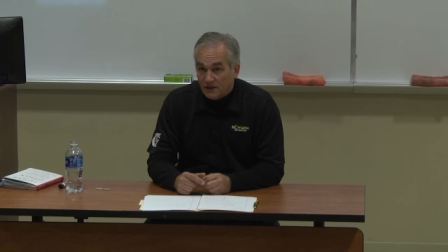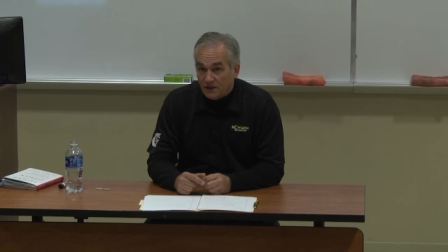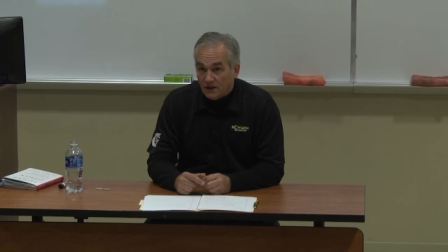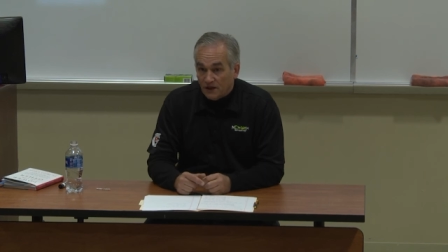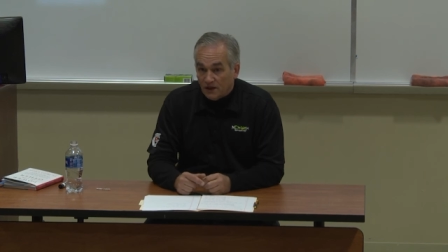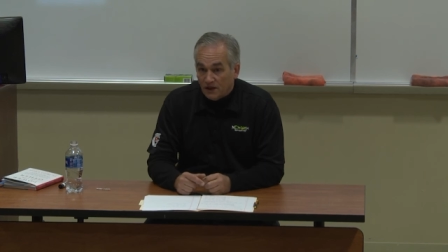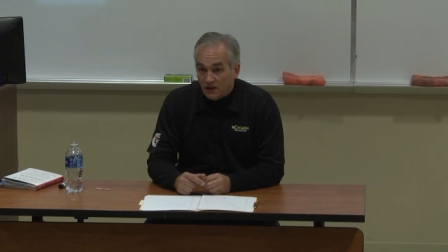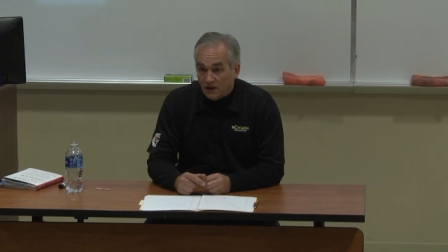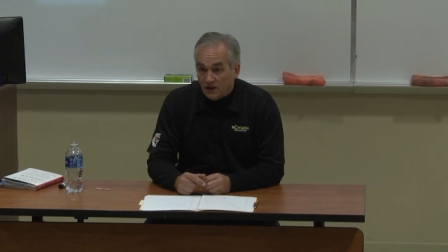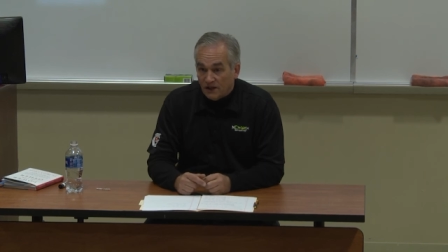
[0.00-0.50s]

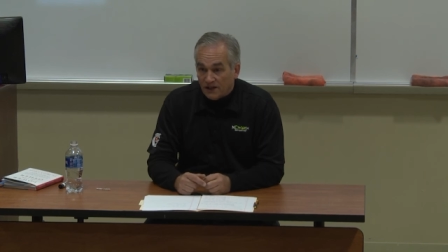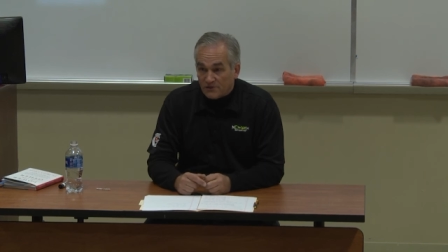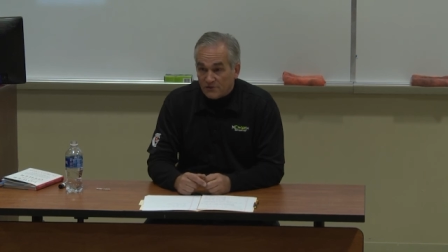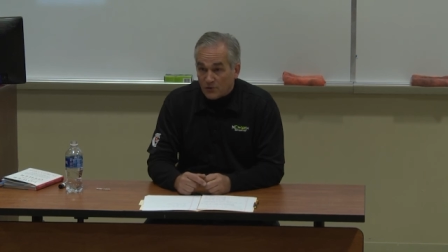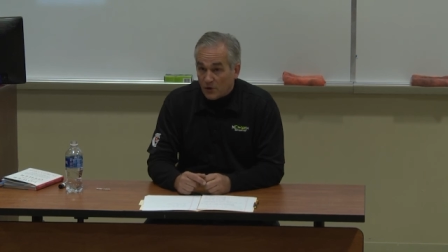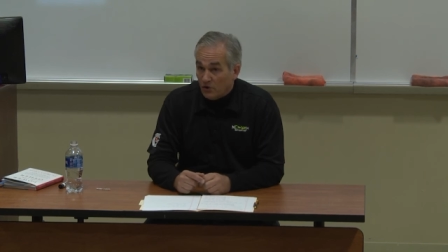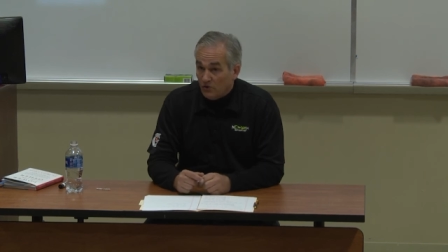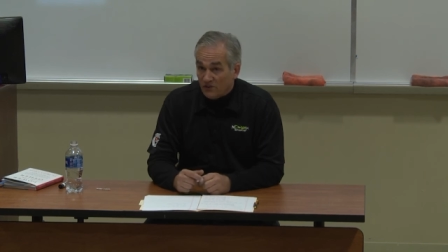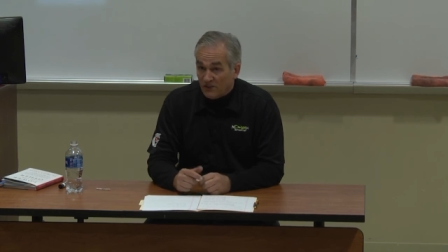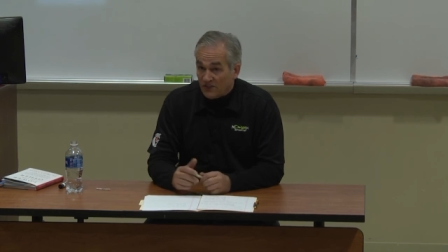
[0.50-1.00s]
Uh, I
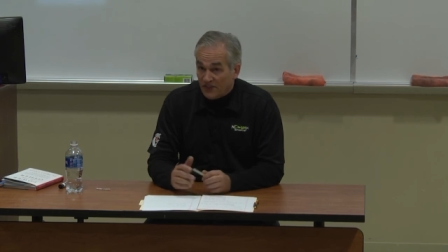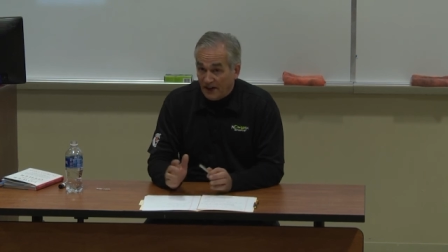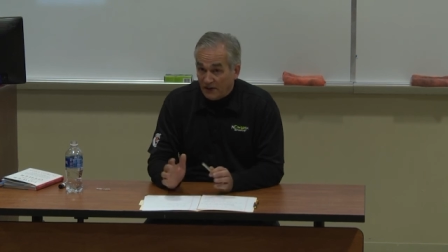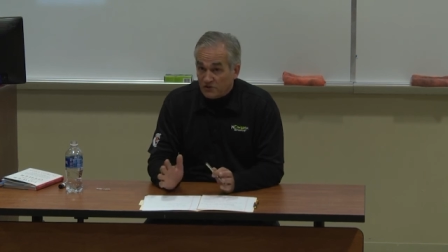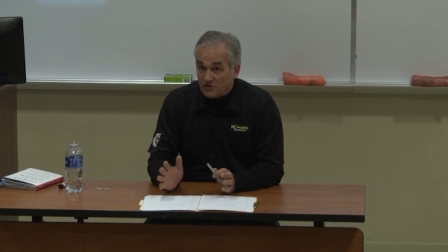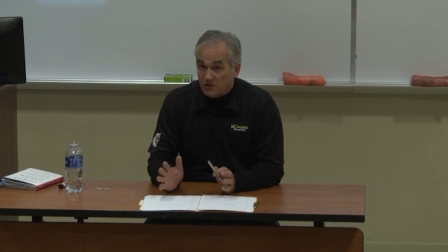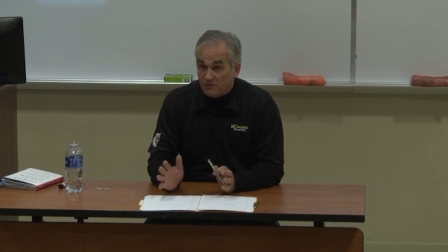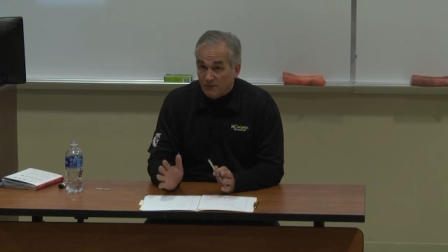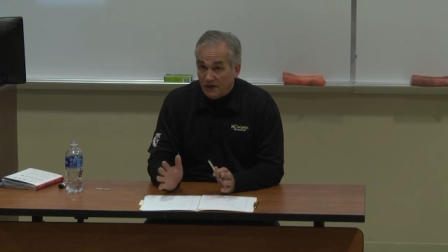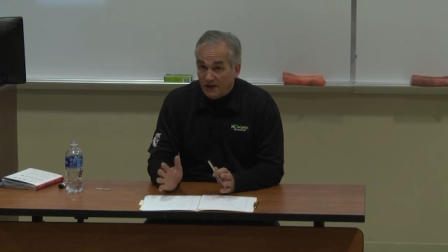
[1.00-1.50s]
drove a
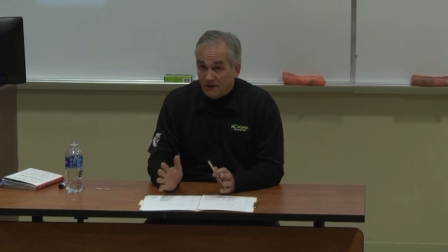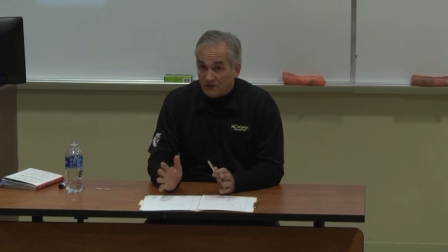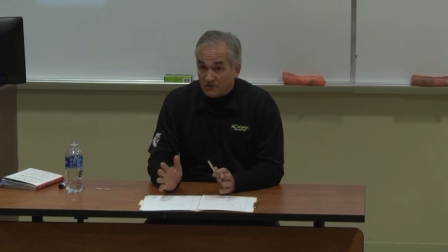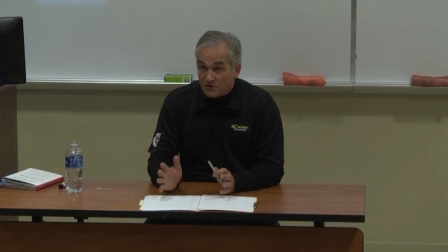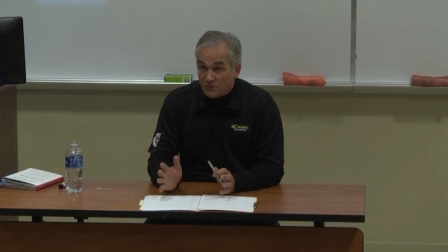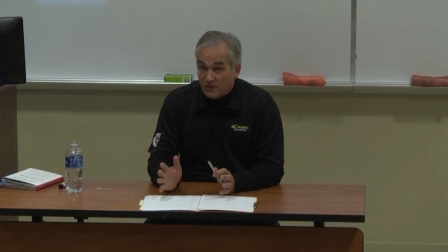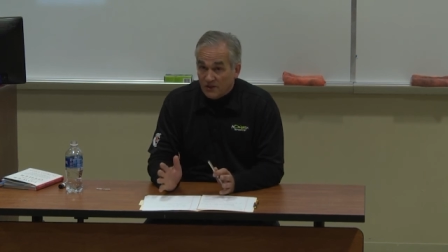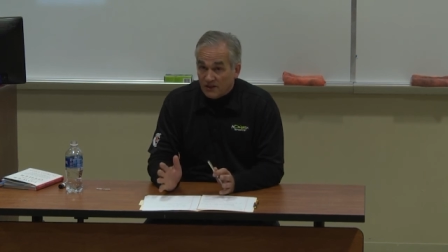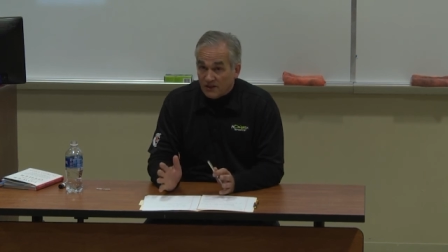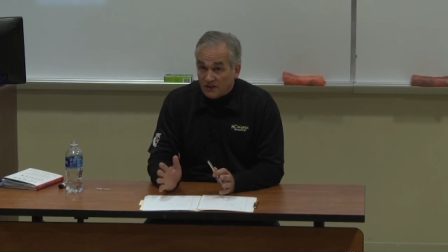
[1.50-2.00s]
thousand miles
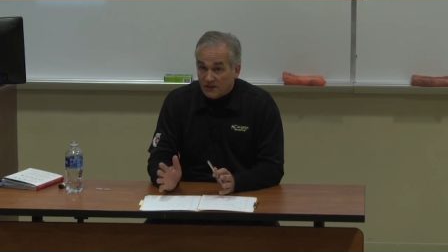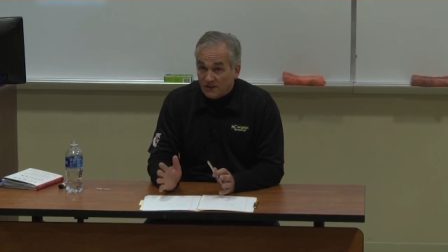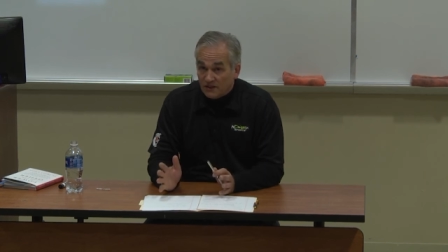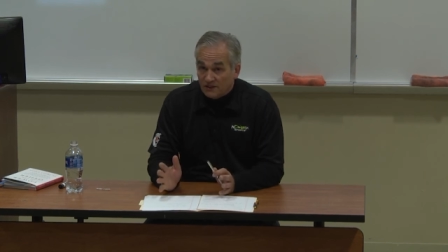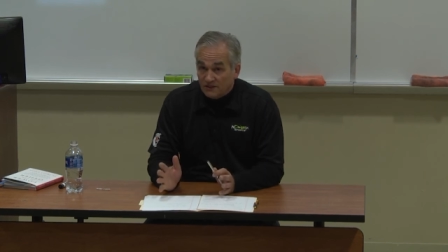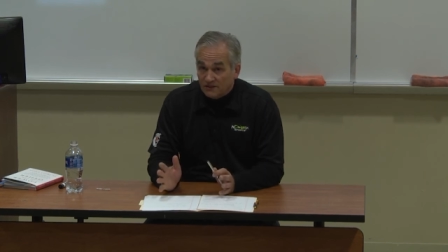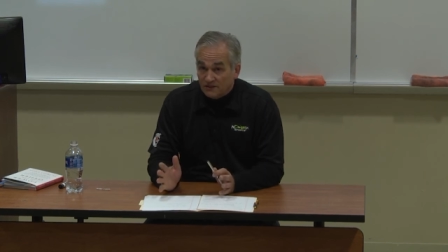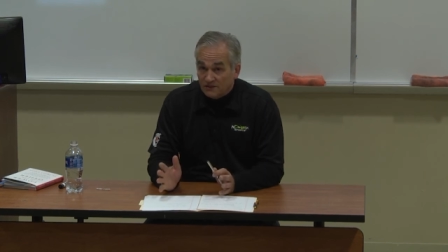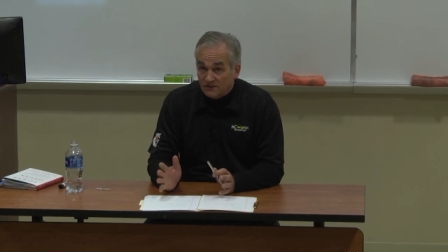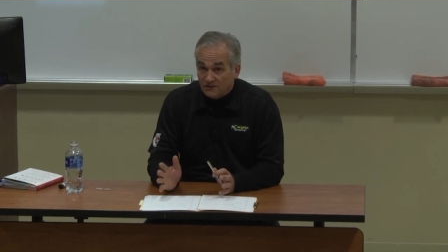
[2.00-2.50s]
a week,
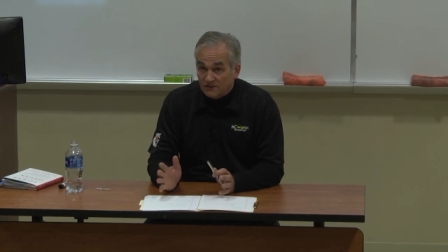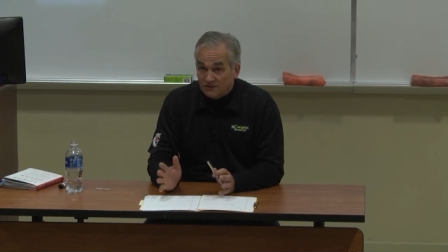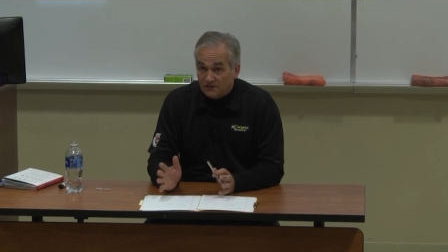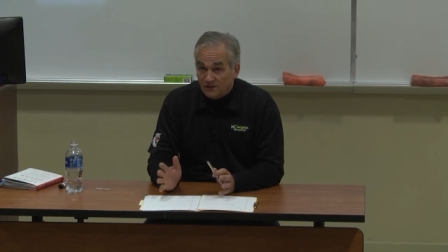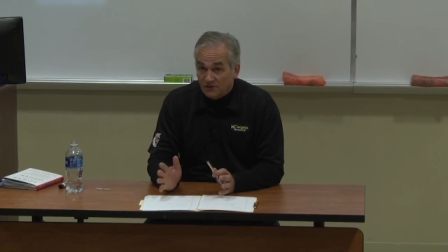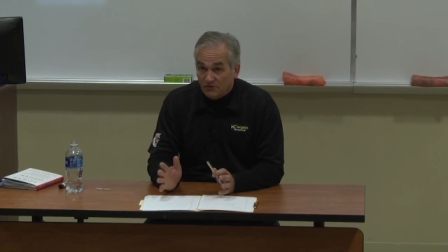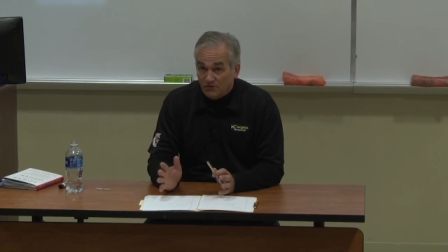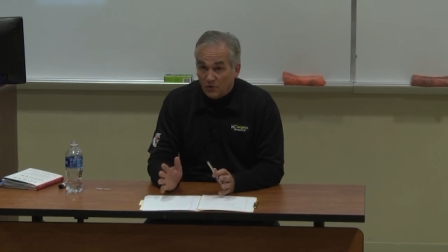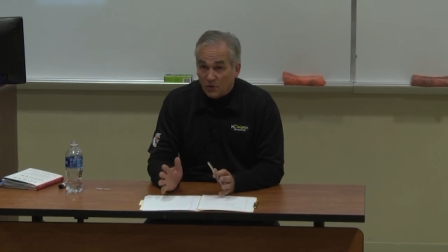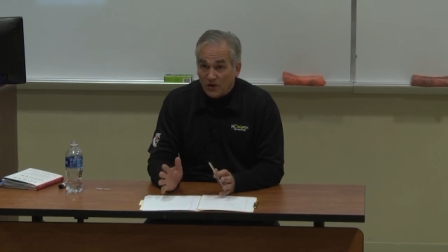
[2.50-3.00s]

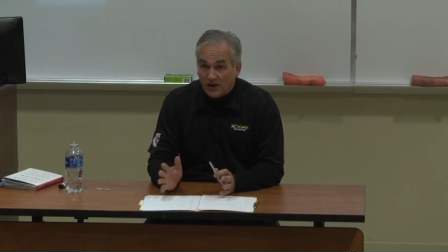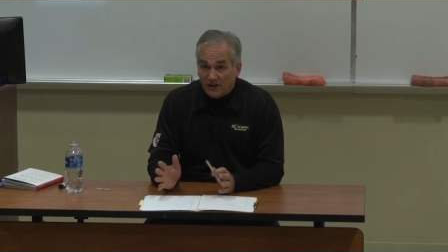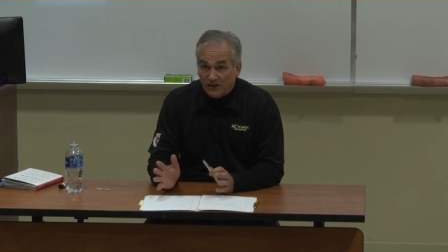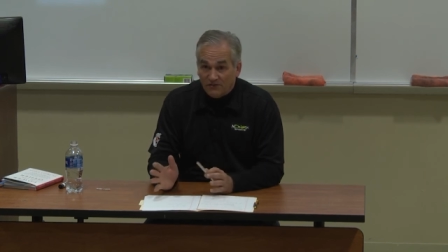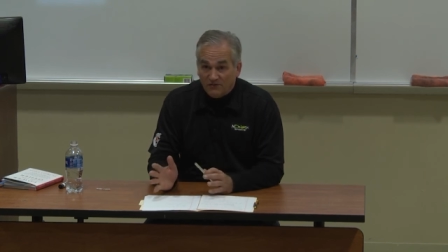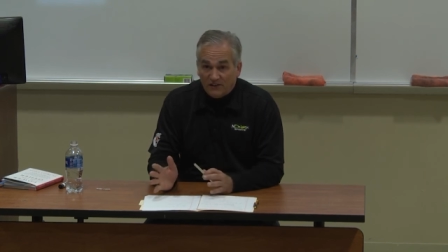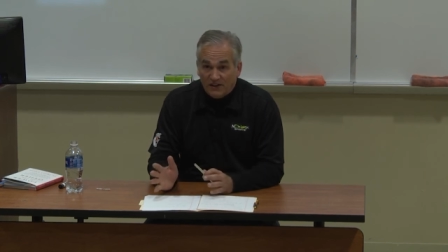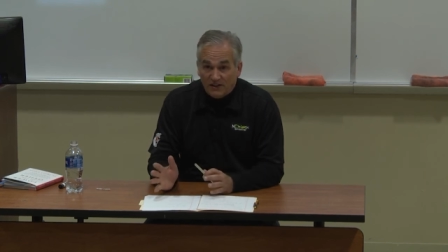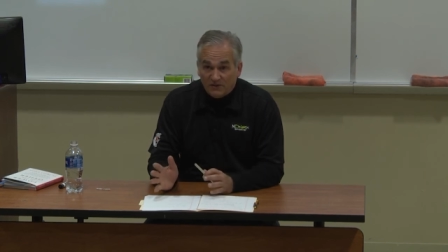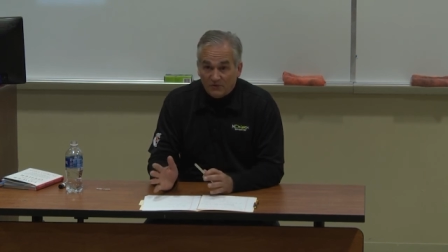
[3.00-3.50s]
four out
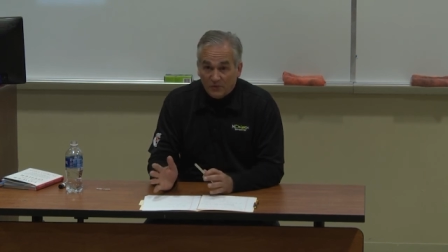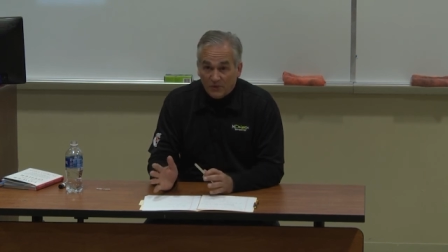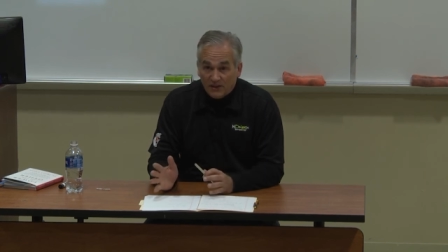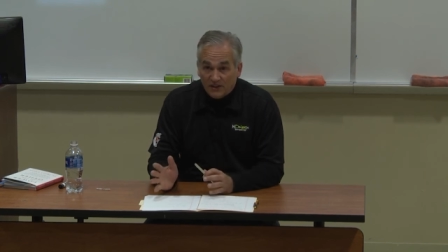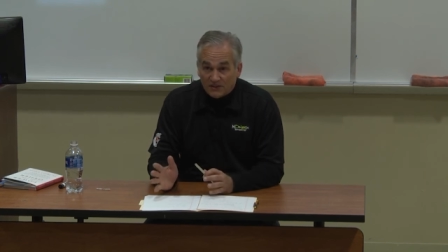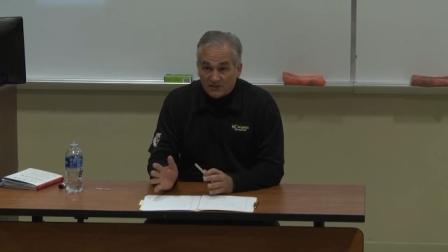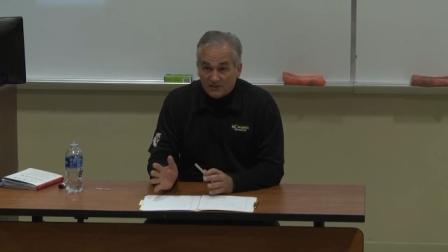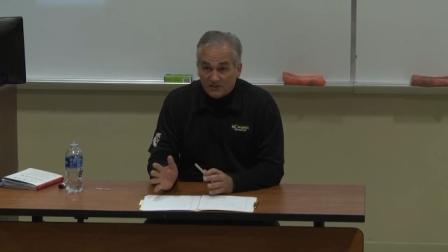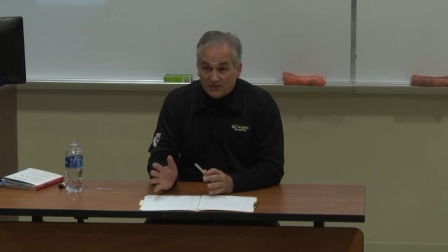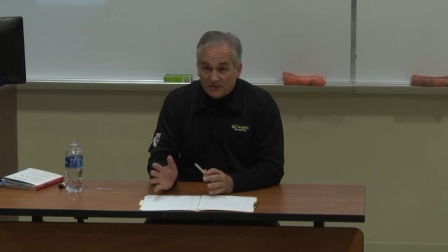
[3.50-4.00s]
of five
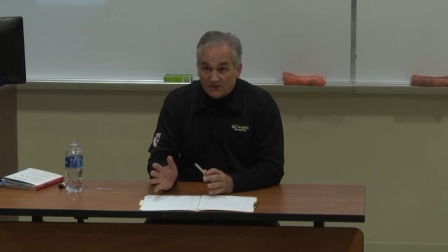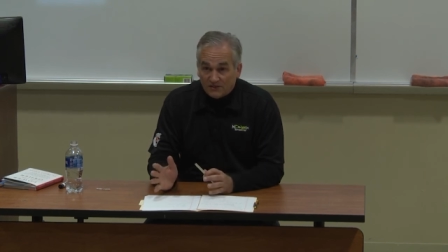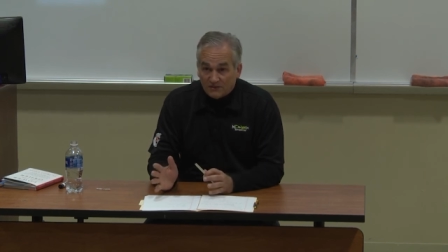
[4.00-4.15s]
weeks.